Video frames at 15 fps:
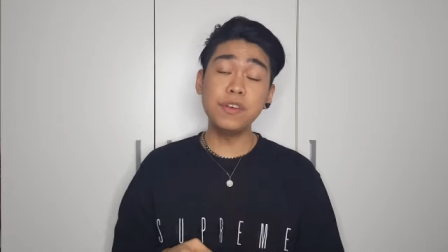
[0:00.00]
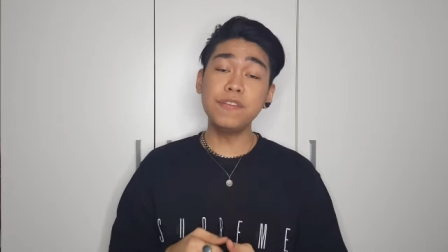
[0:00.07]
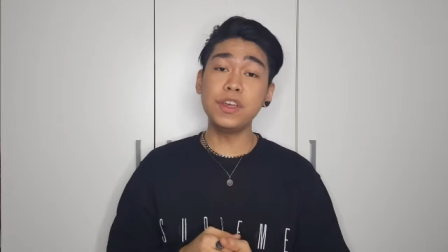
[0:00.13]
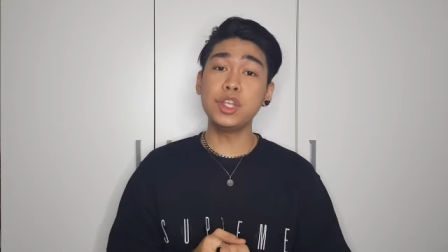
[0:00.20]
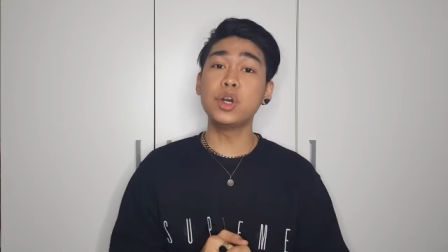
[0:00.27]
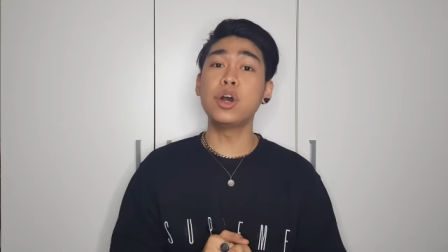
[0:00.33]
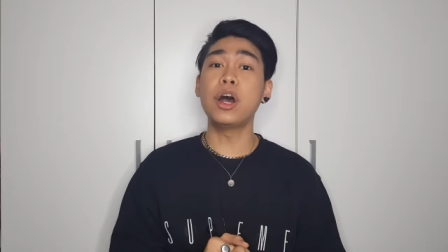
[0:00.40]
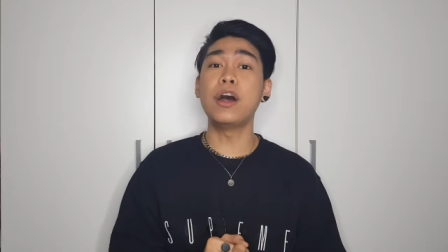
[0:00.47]

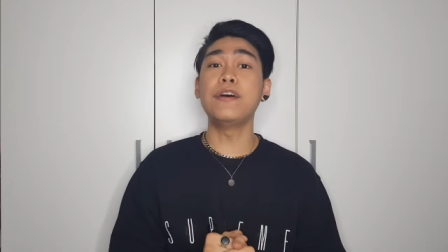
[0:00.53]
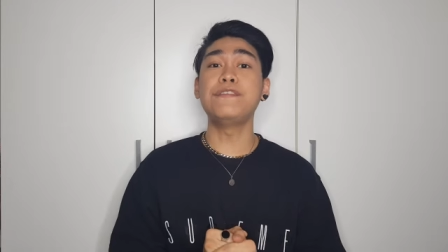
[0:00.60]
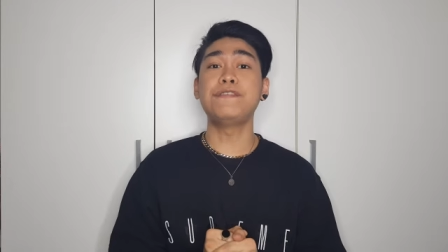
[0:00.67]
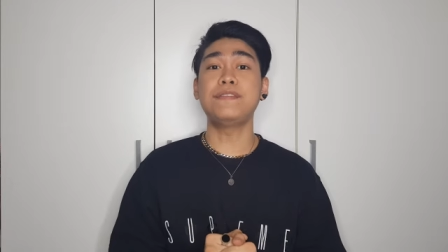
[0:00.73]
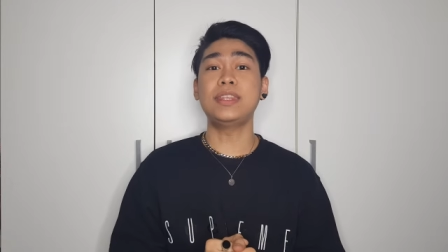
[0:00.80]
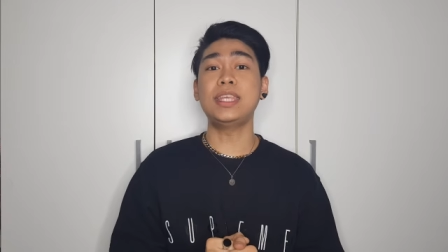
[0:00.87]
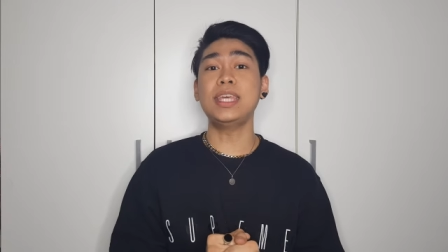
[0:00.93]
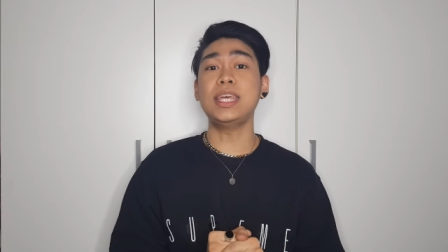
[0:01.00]
video of
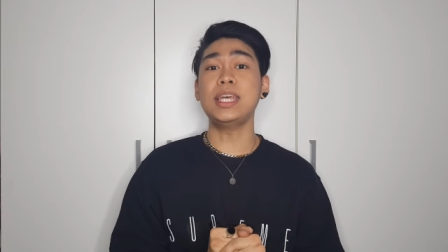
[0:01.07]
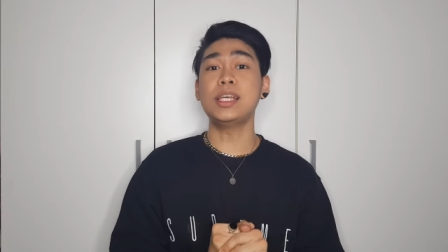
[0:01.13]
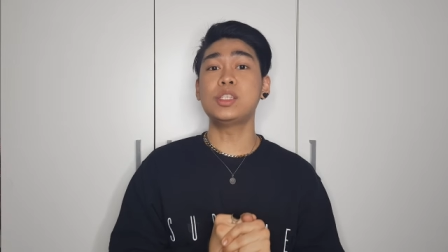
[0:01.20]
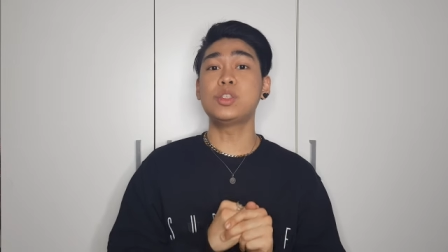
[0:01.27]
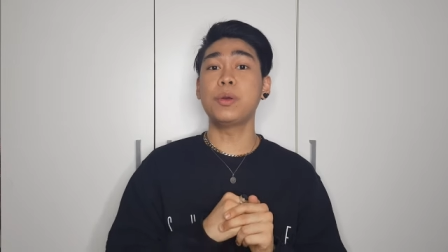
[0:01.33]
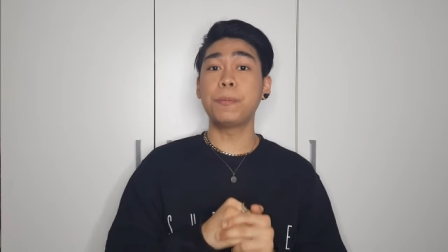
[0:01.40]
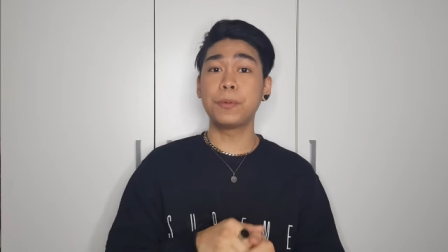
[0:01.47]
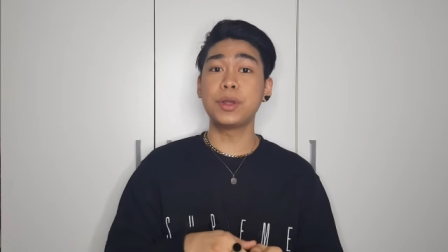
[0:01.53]
the
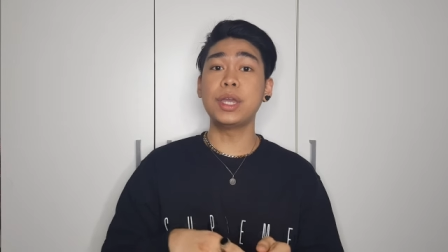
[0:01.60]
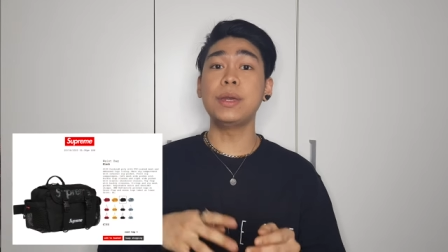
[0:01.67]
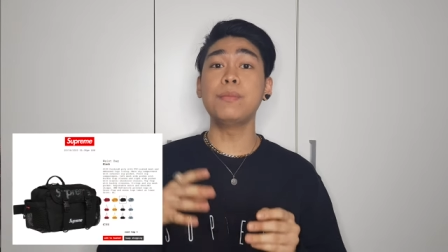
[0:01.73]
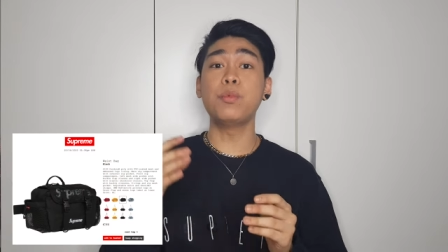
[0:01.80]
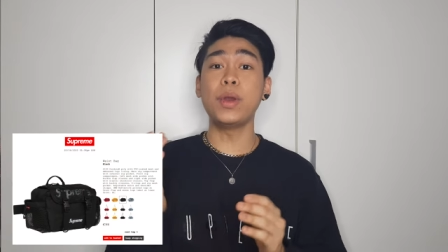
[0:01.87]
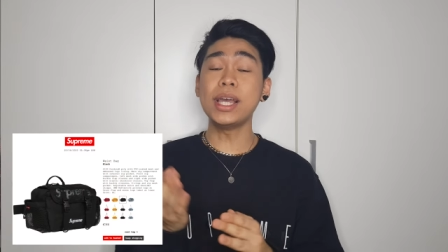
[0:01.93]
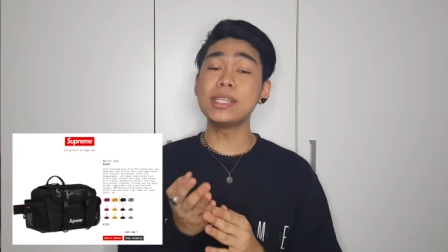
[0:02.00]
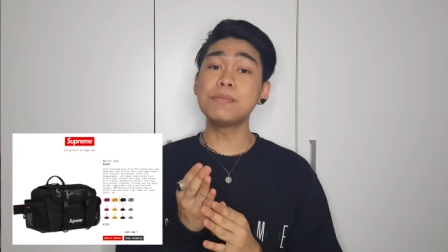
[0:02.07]
Supreme
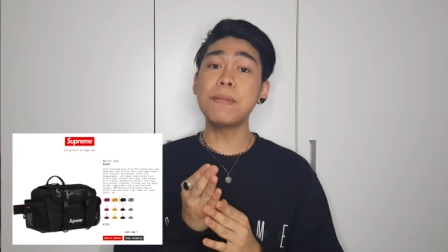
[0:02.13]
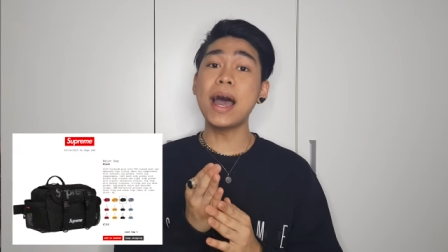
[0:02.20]
waist